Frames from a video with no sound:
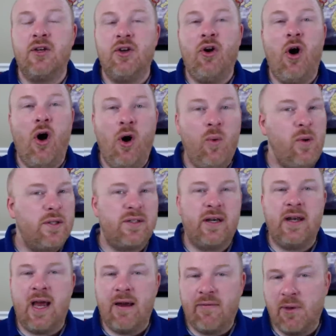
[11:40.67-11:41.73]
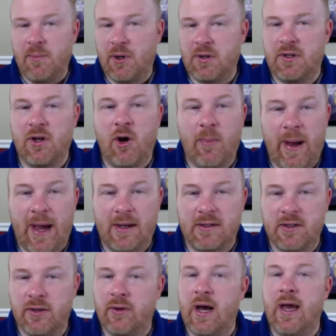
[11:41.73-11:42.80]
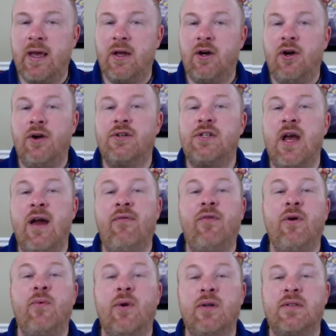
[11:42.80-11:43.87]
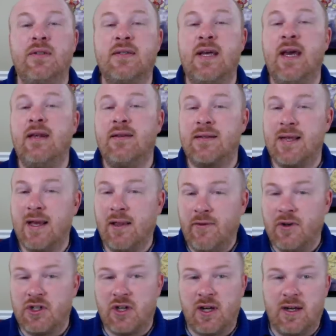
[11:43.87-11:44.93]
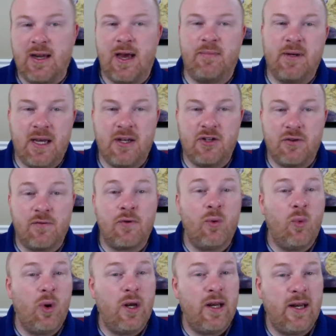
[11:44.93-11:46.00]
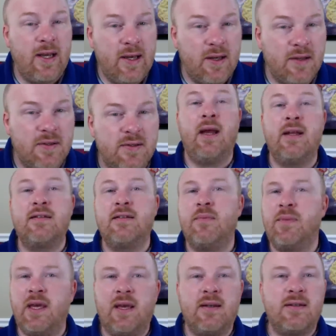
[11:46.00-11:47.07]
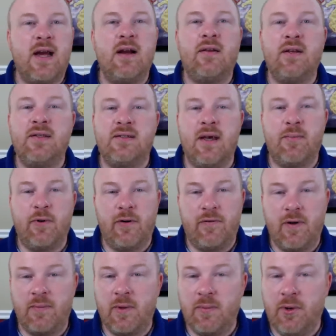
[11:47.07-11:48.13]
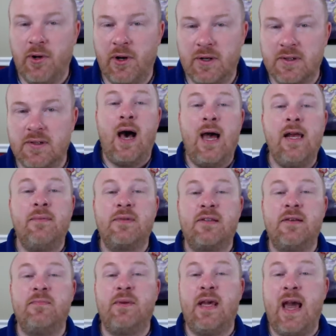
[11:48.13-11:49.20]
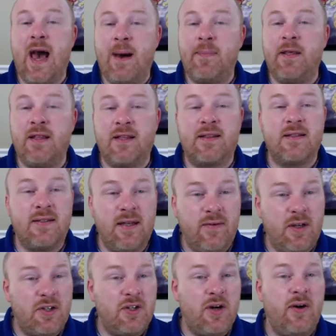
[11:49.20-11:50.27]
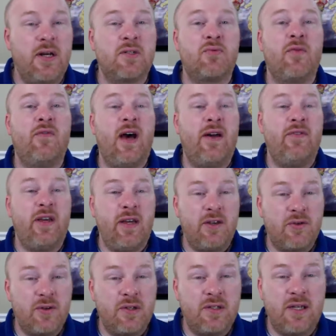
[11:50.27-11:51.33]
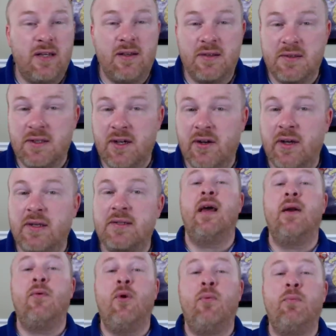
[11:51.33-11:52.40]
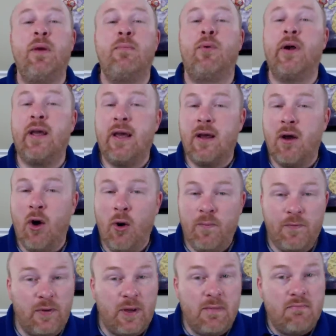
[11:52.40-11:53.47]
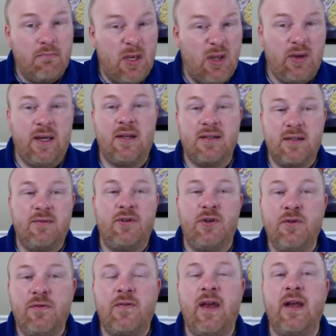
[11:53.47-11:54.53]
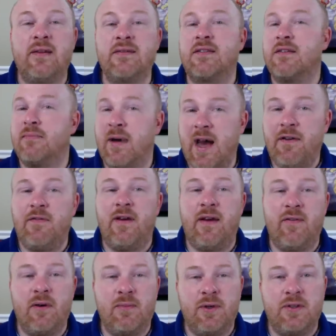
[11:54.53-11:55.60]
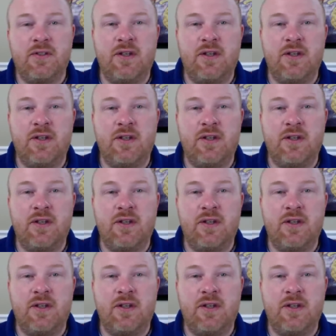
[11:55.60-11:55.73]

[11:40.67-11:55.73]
you're always going to have the book to go back to. I encourage everyone to take the television adaptation for what it is and something entirely separate from the books. I am simply happy that the TV show has revived interest in the series and will be bringing hopefully millions of new fans to my favorite book